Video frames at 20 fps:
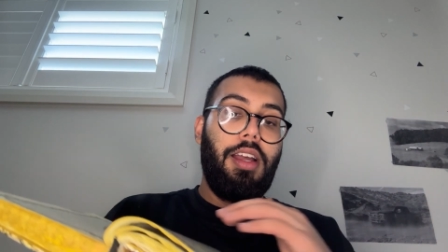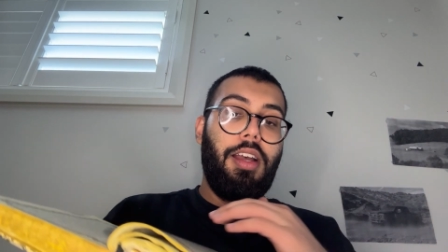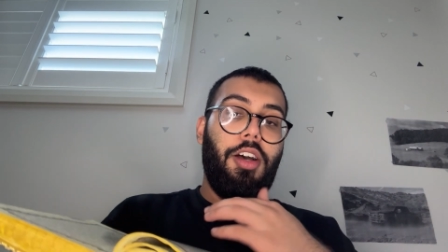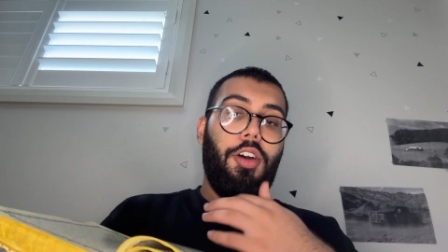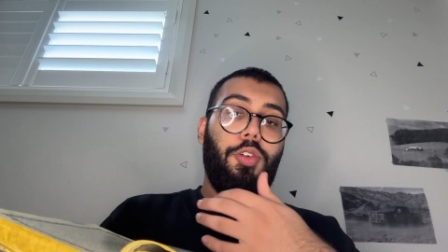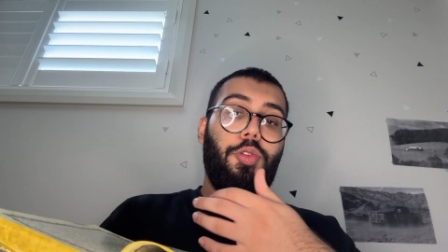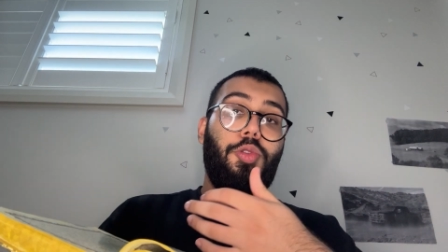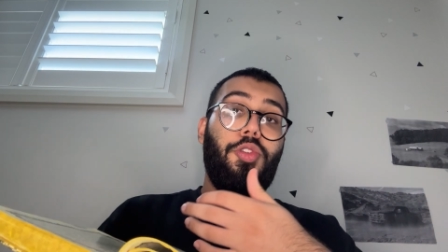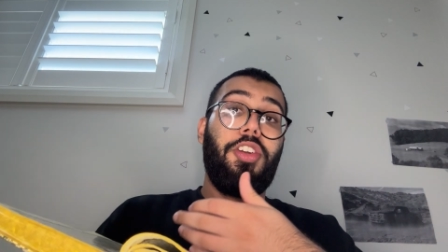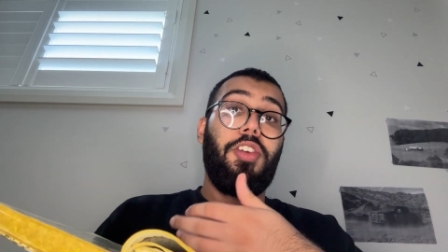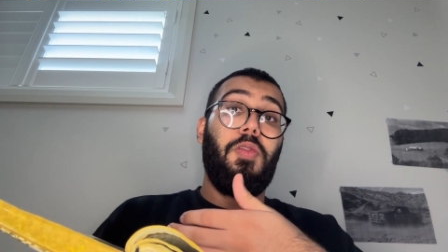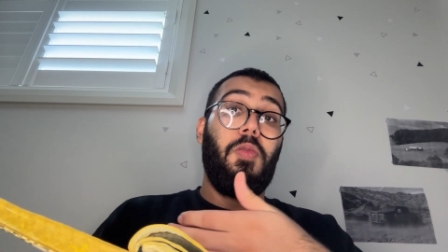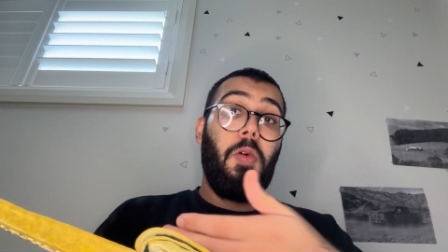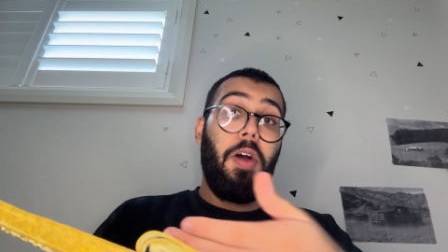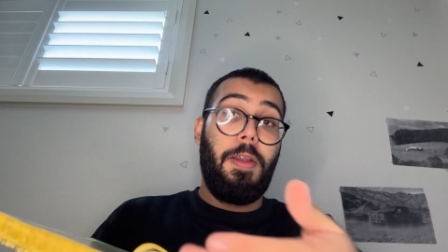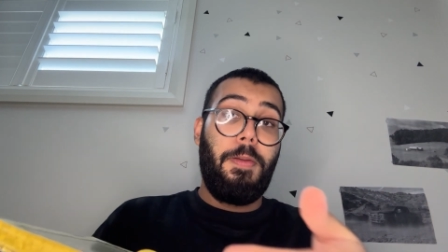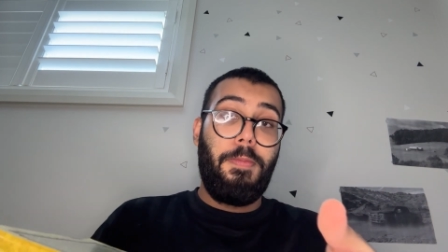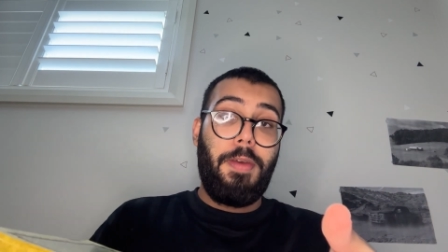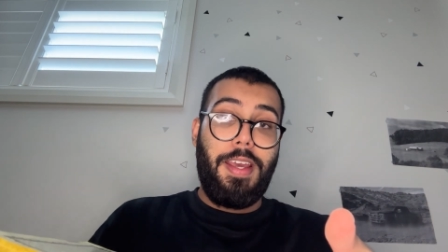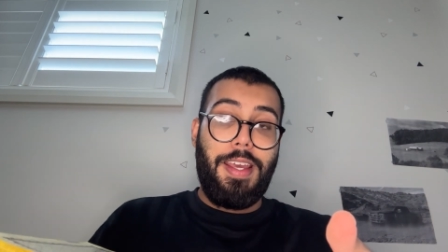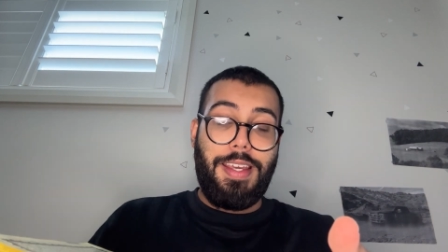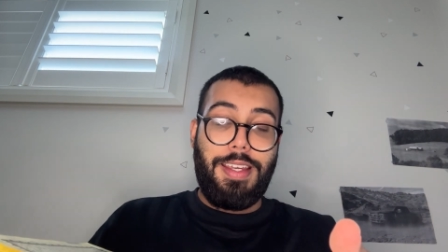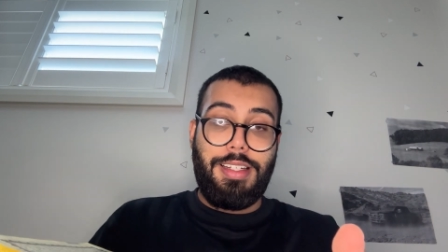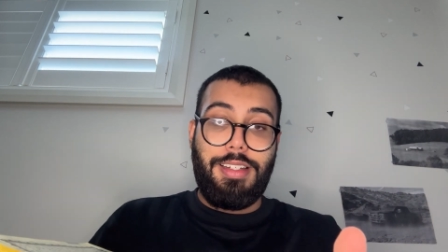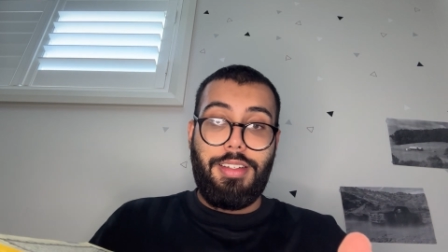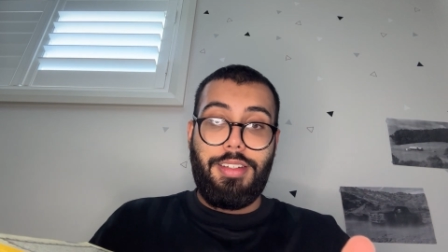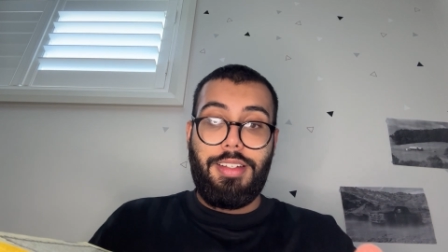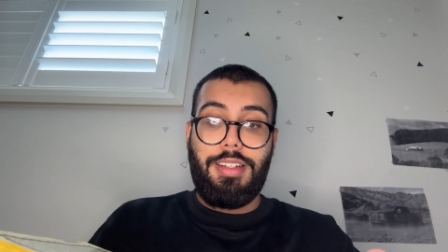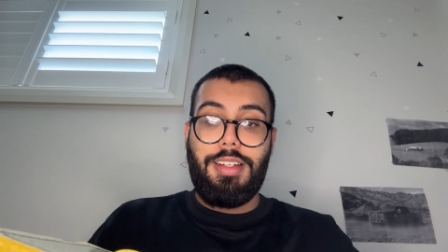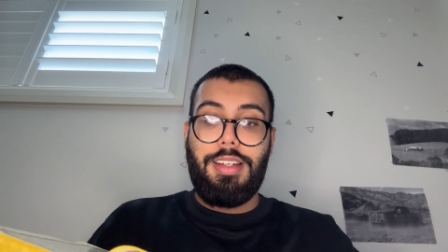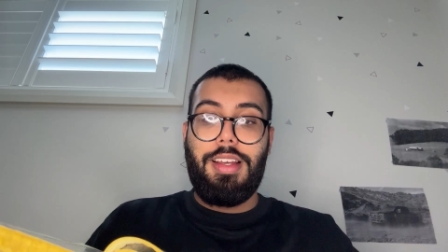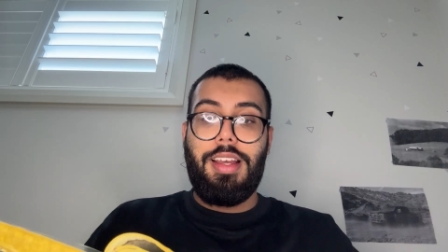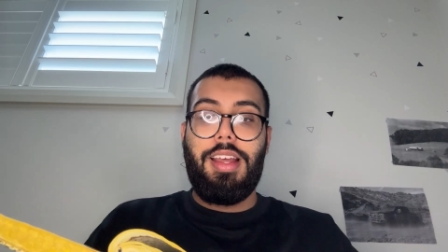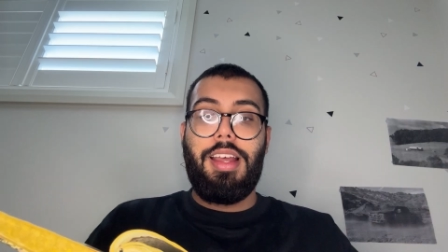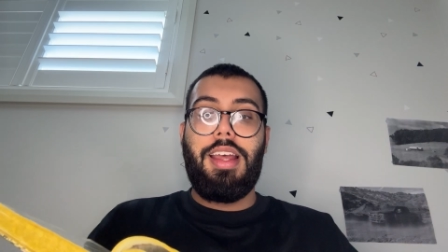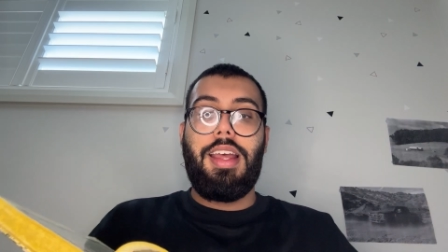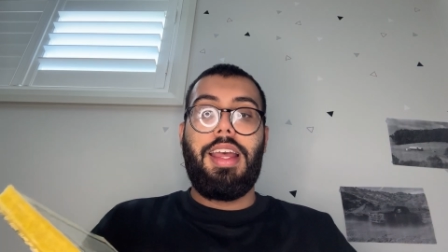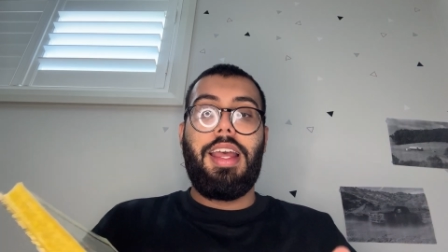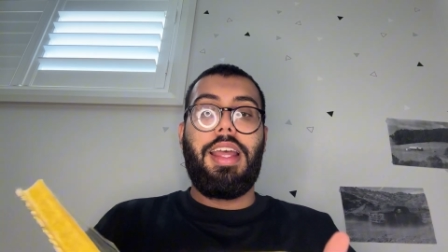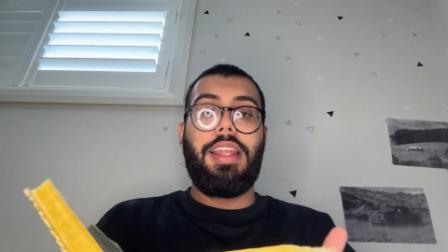I would read one page
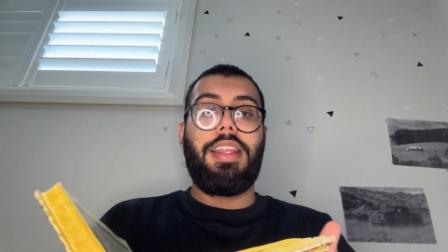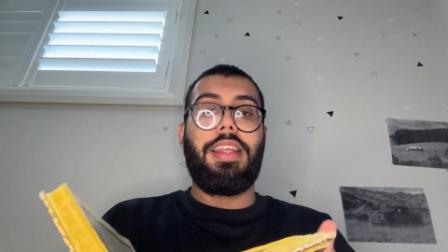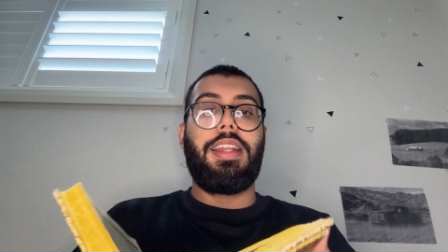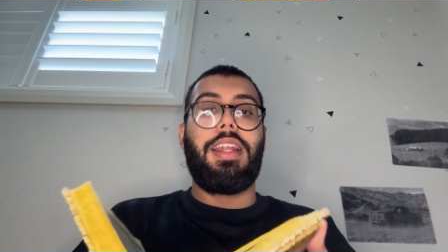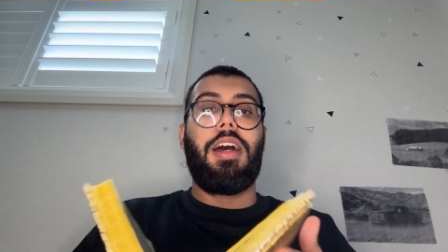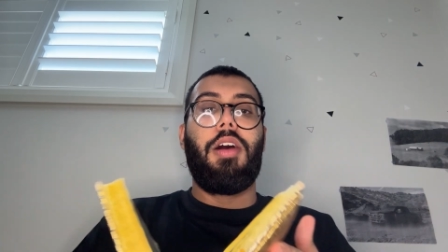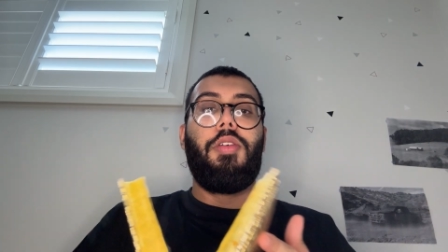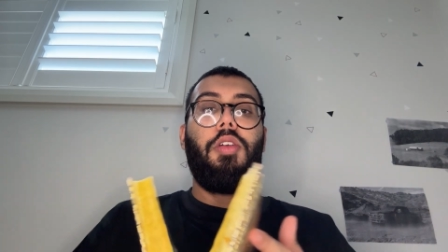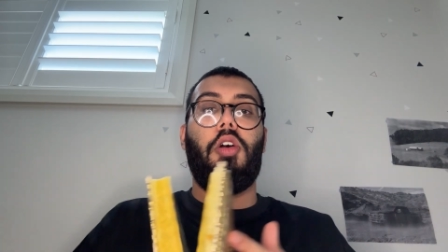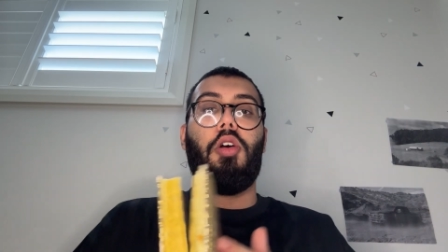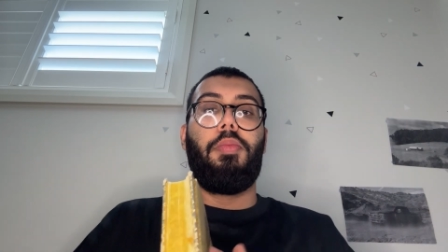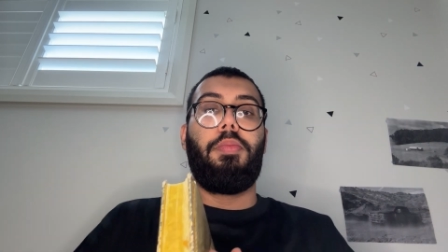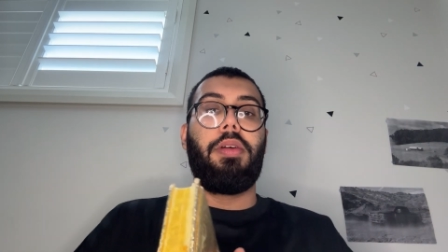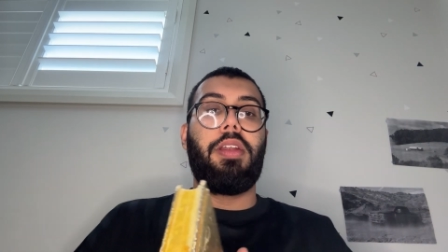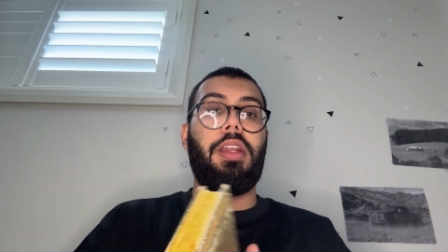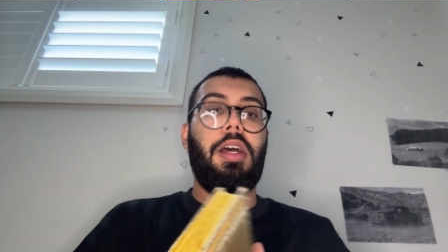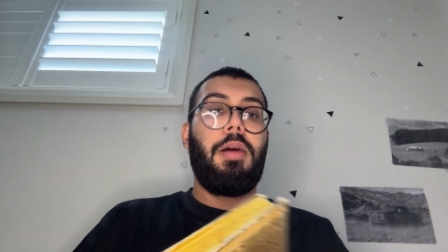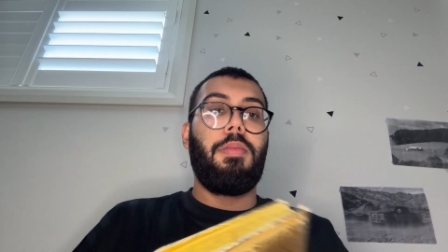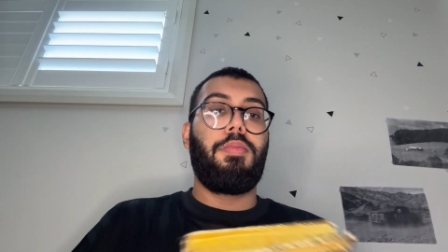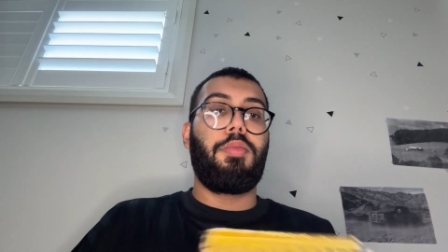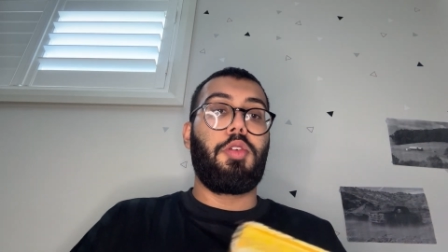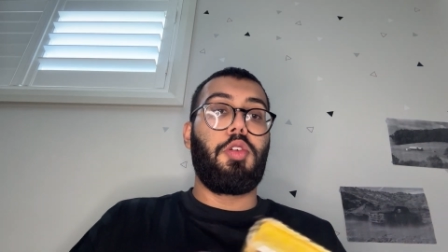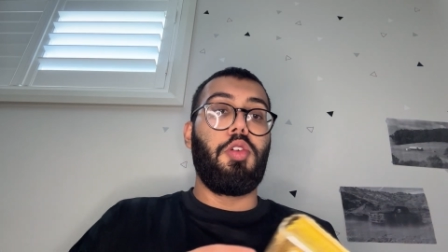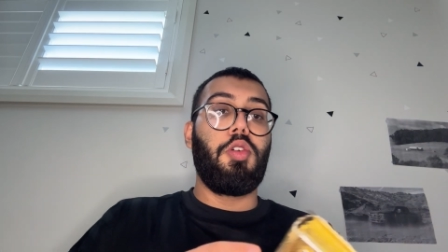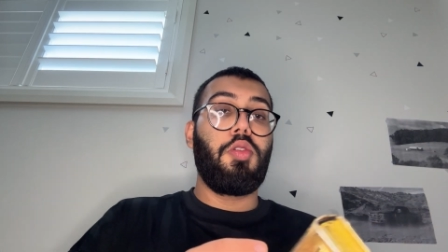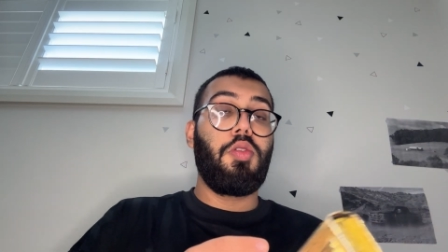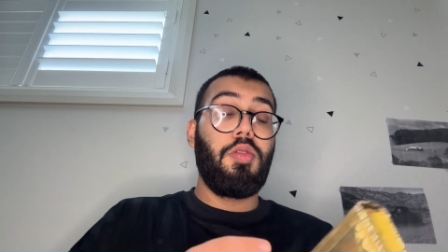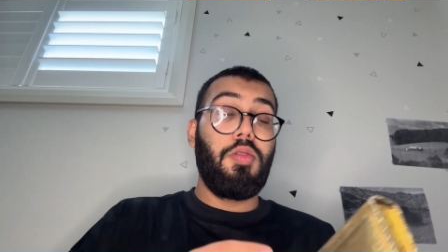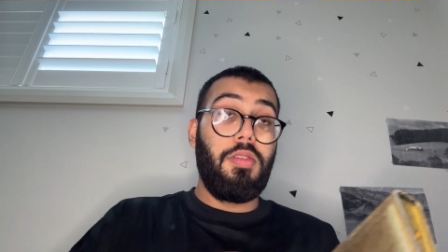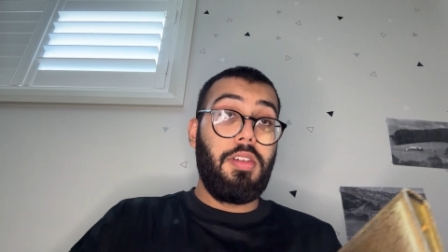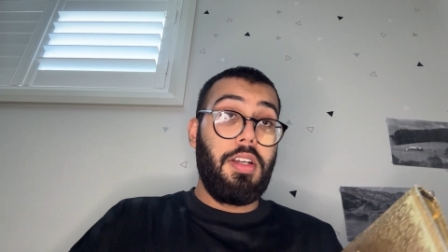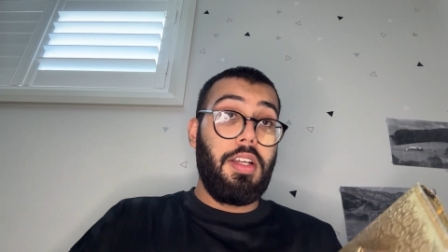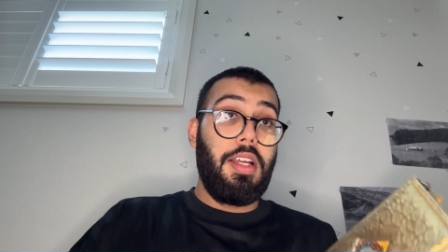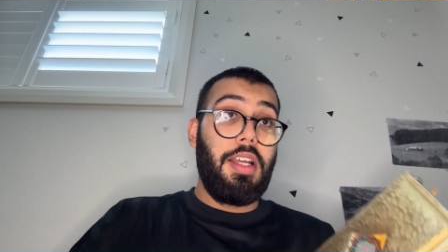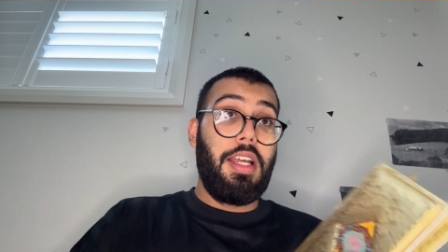and then I would open up Google